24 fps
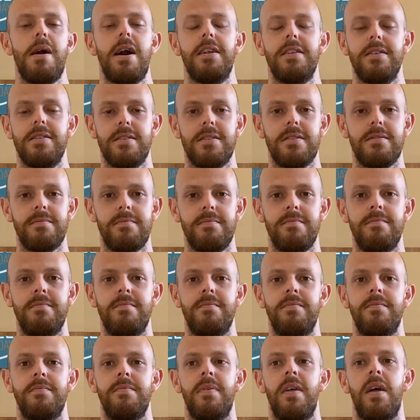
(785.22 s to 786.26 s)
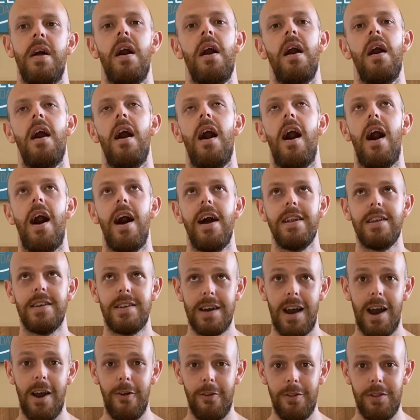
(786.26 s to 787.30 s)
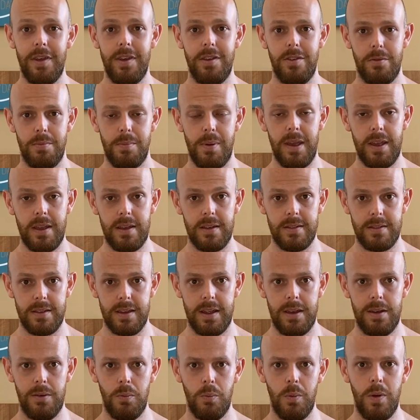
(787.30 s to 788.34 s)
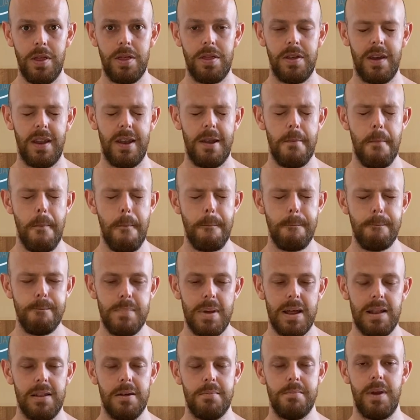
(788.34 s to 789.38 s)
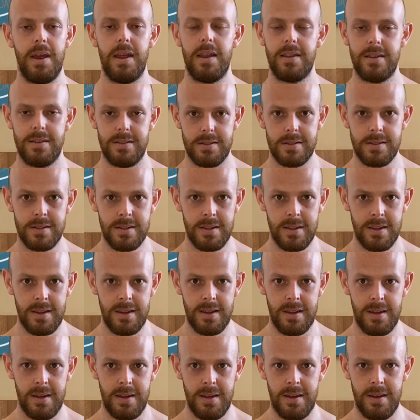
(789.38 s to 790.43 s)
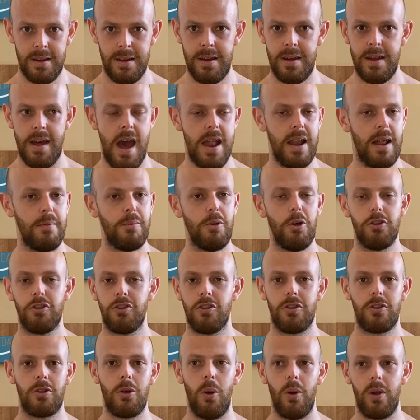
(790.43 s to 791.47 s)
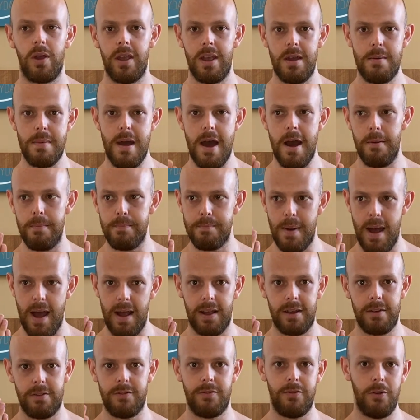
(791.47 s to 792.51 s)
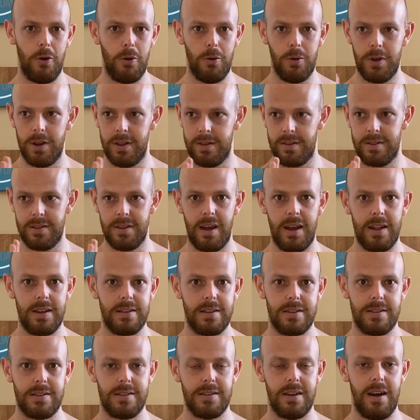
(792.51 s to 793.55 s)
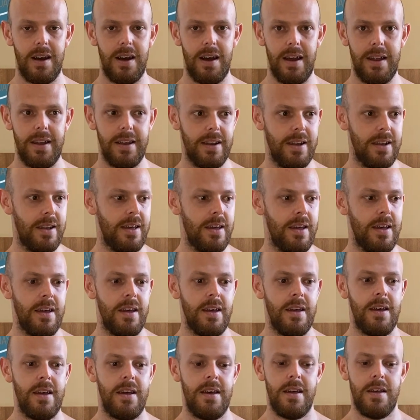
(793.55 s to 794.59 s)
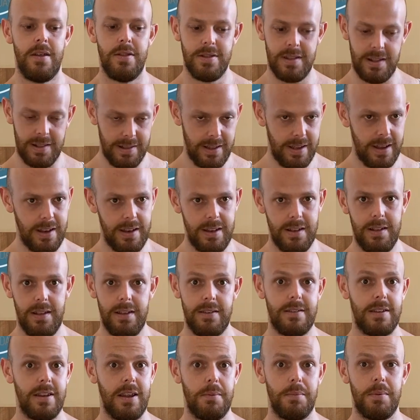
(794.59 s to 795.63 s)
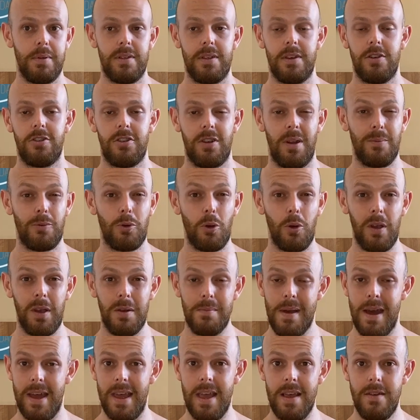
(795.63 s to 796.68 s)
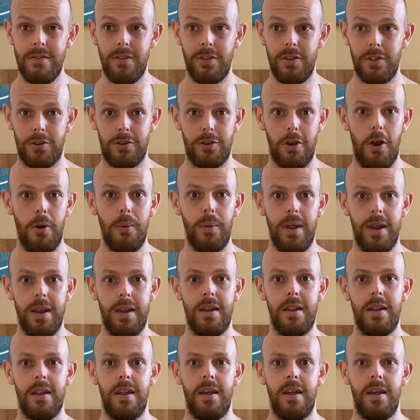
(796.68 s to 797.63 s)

matters. I dialed these speakers in within millimeters, and I'm not just talking about back and forward and side to side and the listening position. I'm talking about even the toe in.